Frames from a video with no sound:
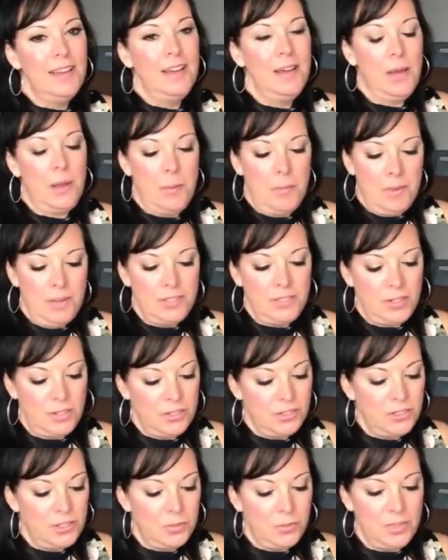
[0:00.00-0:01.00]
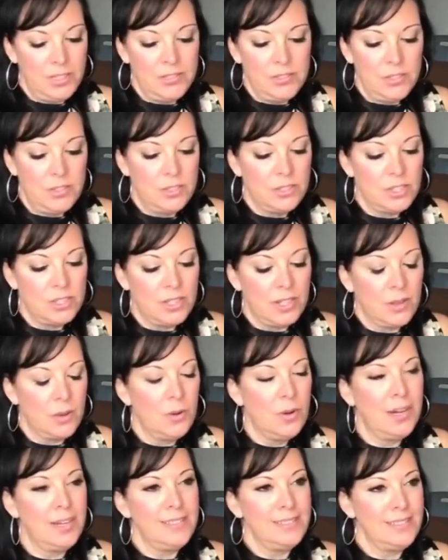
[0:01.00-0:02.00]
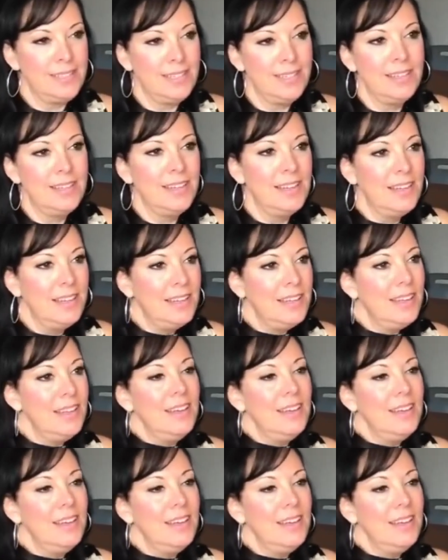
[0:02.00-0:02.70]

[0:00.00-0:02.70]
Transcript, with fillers: Um, I started to research like crazy.